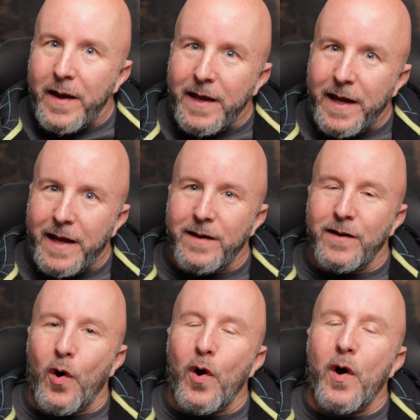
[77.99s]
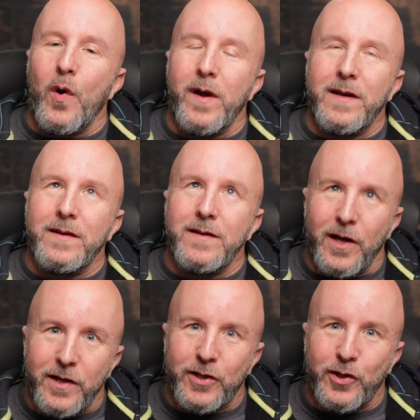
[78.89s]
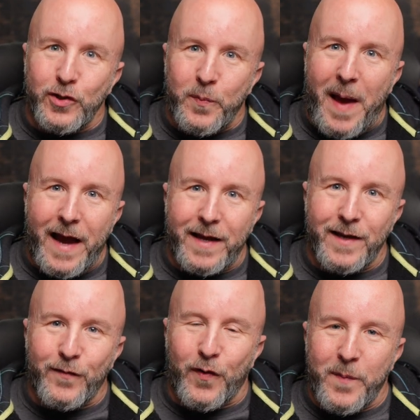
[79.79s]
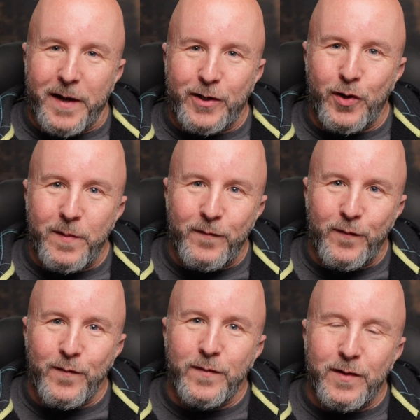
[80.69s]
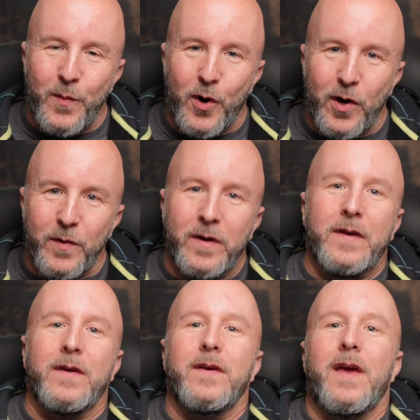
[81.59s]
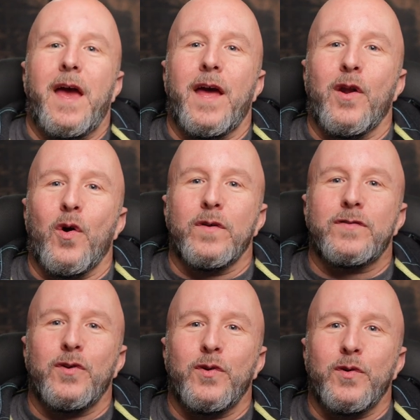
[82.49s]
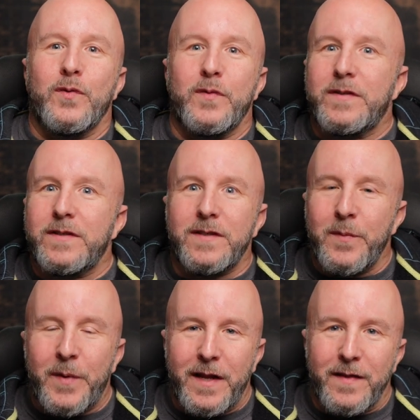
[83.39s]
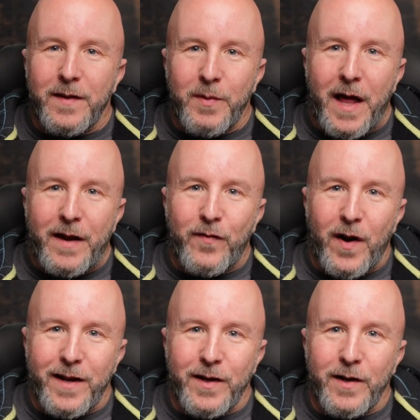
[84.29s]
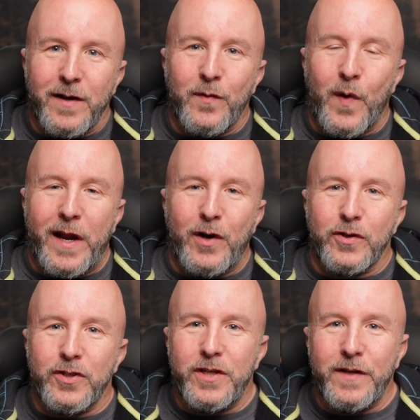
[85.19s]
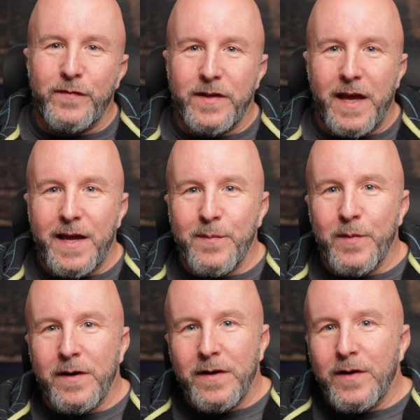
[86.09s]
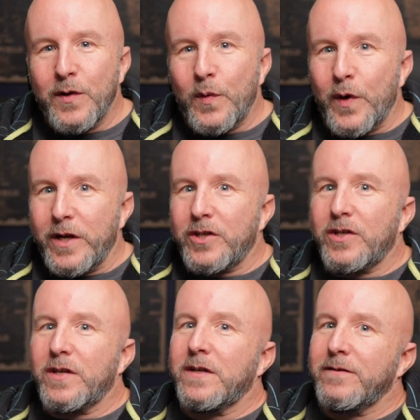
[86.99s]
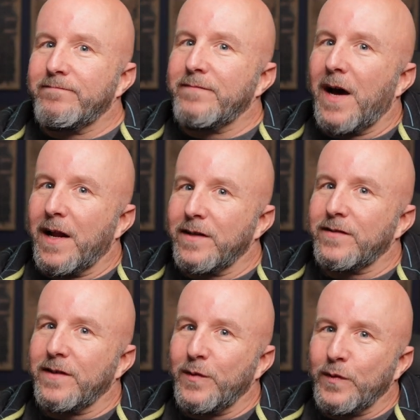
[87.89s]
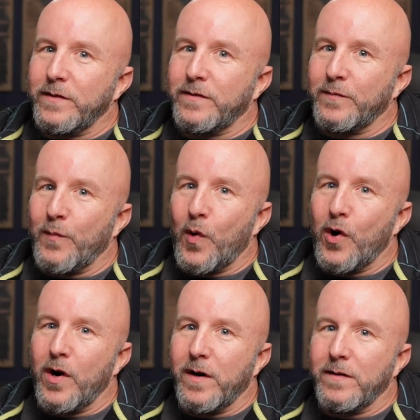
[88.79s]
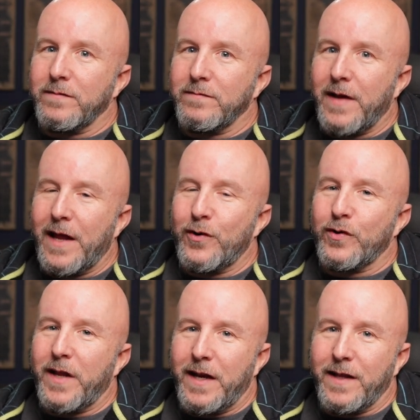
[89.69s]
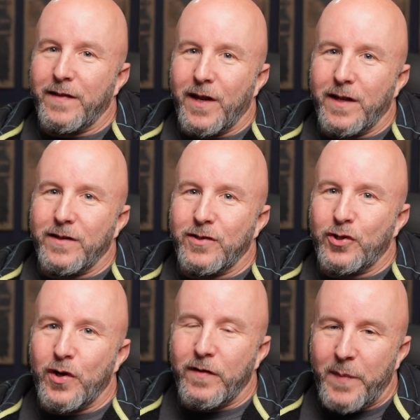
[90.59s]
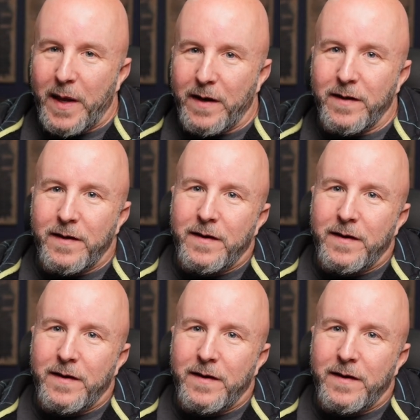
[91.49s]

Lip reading: in addition to packing for my trip tomorrow and also slipping in the Black Friday Raiders-Chiefs game, which honestly was more entertaining than it should have been,